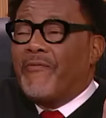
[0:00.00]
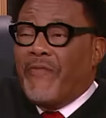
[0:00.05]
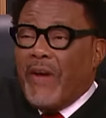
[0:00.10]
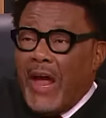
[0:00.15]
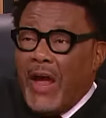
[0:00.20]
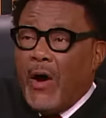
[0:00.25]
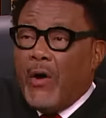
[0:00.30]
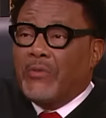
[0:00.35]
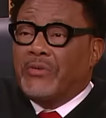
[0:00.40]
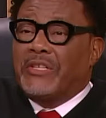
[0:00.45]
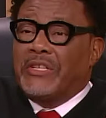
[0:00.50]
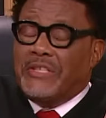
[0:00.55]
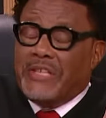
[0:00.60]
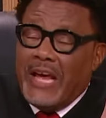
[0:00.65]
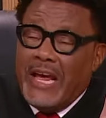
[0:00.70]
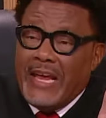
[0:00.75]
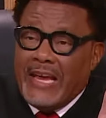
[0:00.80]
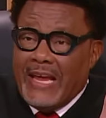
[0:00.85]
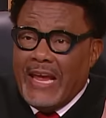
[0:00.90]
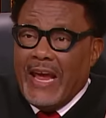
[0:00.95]
failed to
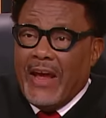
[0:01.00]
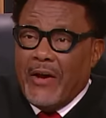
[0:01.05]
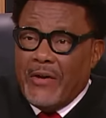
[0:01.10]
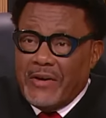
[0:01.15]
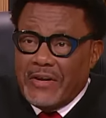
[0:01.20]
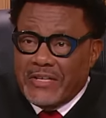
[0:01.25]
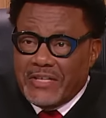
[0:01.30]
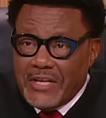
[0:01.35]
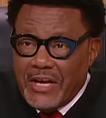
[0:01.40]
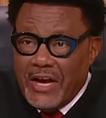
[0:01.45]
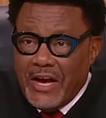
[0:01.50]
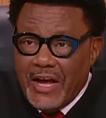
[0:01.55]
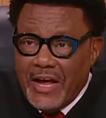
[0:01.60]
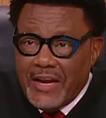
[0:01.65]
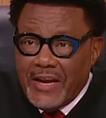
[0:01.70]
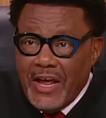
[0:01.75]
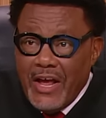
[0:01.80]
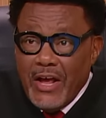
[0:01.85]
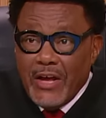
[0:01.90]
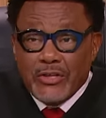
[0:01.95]
take care of the son.
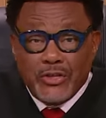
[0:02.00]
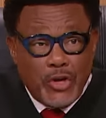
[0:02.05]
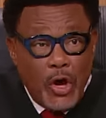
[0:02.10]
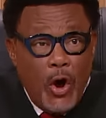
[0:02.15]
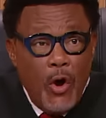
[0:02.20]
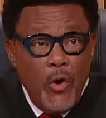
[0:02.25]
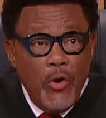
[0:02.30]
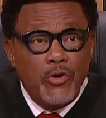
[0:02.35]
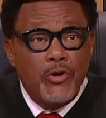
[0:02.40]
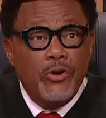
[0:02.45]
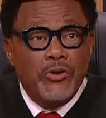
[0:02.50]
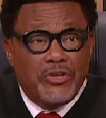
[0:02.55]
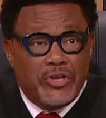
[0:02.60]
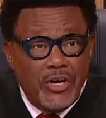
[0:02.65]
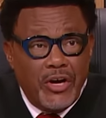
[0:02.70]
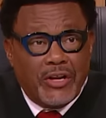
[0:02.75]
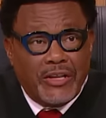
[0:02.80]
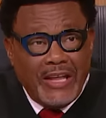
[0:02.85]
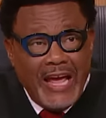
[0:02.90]
So you took